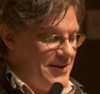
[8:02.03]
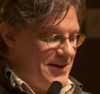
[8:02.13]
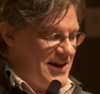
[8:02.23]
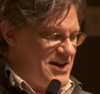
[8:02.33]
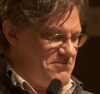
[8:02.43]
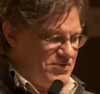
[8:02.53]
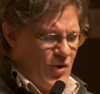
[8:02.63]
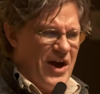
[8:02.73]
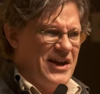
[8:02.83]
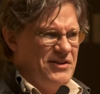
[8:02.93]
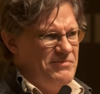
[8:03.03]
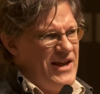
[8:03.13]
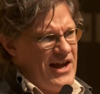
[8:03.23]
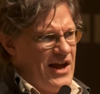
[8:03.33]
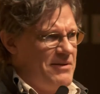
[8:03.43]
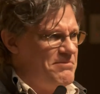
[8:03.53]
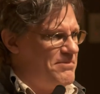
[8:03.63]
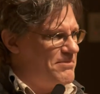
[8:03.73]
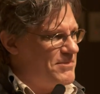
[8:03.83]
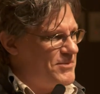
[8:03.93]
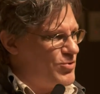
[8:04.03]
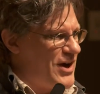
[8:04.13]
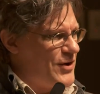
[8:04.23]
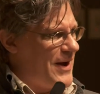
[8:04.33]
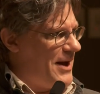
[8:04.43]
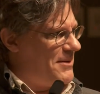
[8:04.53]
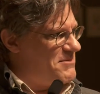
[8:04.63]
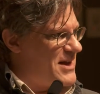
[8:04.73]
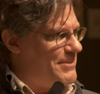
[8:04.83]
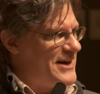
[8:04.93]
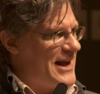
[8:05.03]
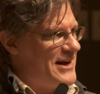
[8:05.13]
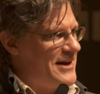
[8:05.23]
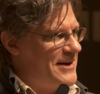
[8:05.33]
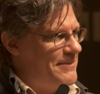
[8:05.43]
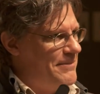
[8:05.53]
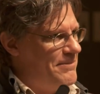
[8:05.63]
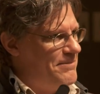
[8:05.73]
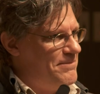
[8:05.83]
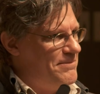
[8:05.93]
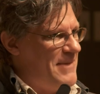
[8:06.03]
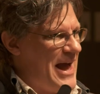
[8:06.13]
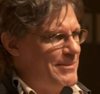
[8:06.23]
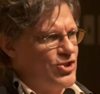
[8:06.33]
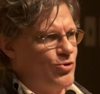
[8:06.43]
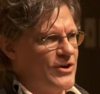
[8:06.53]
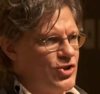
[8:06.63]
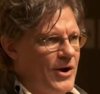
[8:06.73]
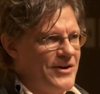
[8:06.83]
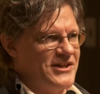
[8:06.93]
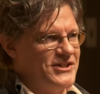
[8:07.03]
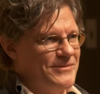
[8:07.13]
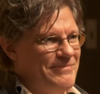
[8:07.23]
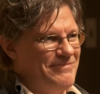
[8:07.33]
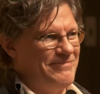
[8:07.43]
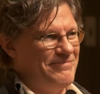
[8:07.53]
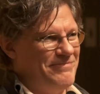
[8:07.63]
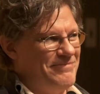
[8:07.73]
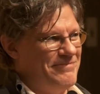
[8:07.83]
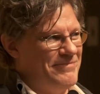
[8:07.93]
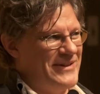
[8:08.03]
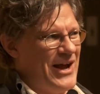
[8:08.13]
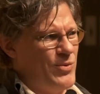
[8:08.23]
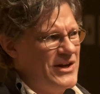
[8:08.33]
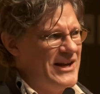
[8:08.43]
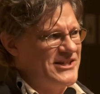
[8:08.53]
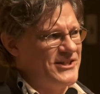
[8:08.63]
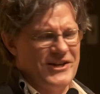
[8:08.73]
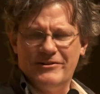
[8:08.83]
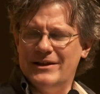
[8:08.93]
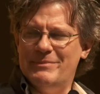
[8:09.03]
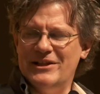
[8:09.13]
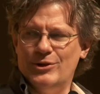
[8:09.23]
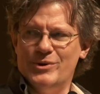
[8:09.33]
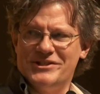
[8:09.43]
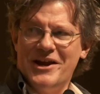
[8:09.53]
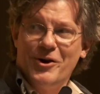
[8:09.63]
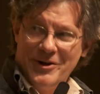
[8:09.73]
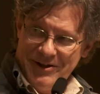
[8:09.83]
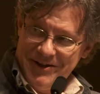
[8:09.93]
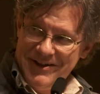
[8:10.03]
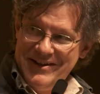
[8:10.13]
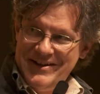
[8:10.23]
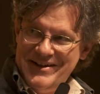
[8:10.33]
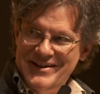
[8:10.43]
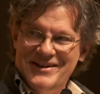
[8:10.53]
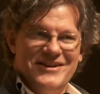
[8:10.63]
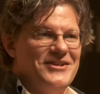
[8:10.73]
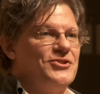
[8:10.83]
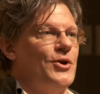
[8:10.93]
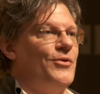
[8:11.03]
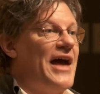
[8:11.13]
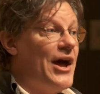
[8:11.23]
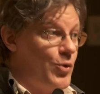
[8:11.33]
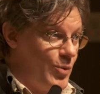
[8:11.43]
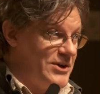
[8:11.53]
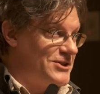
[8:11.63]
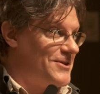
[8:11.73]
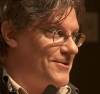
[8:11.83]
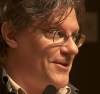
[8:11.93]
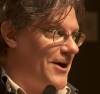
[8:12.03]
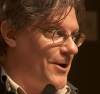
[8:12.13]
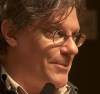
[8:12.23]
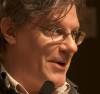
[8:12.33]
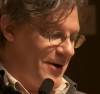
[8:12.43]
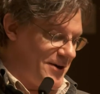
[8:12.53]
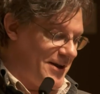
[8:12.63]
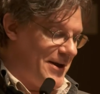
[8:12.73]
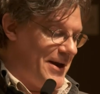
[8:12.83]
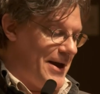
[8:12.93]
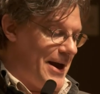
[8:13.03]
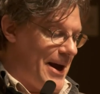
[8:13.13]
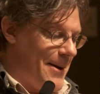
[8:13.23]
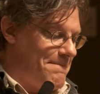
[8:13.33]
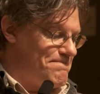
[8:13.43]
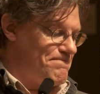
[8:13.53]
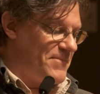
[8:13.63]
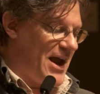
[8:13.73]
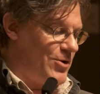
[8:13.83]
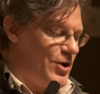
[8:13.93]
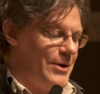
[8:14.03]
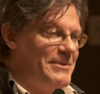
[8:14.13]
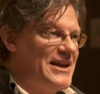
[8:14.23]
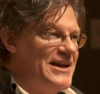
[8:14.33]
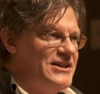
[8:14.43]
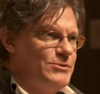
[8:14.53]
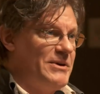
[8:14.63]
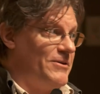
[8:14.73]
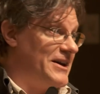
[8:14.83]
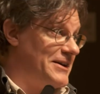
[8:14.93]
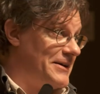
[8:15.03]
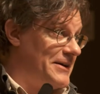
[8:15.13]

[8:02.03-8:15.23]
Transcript: And so I could, yeah, I try to imitate a amateurish artist, but that wouldn't necessarily be Lewis Carroll. So that was the hard part. Um, how do you imitate a spirit?